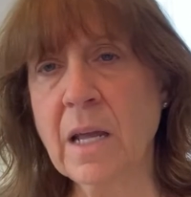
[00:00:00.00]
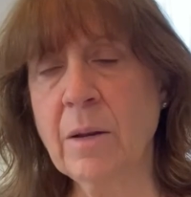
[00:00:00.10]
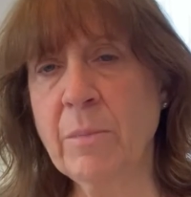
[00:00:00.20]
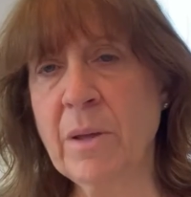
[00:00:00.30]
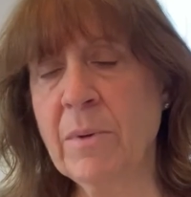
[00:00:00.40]
and
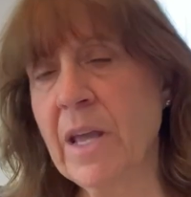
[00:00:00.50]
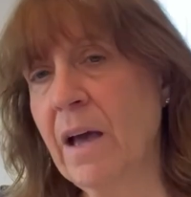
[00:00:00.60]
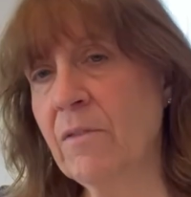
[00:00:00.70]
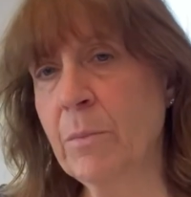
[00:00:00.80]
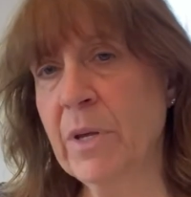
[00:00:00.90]
maybe
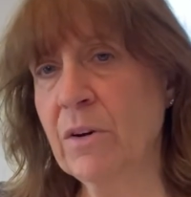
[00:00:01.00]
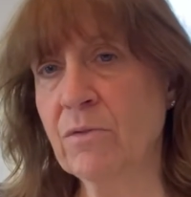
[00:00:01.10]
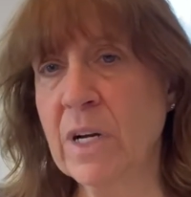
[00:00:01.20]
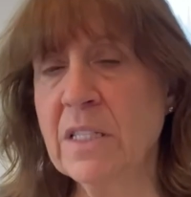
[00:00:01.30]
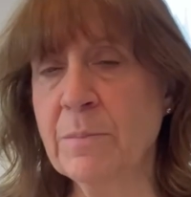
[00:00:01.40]
have a bit of
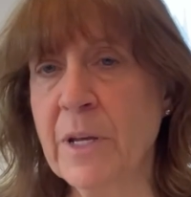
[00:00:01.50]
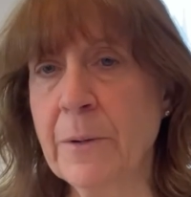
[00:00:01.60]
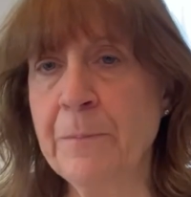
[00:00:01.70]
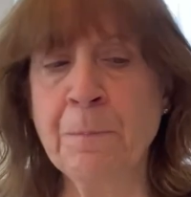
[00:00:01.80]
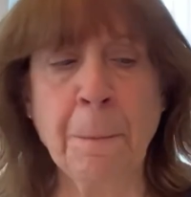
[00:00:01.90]
respite.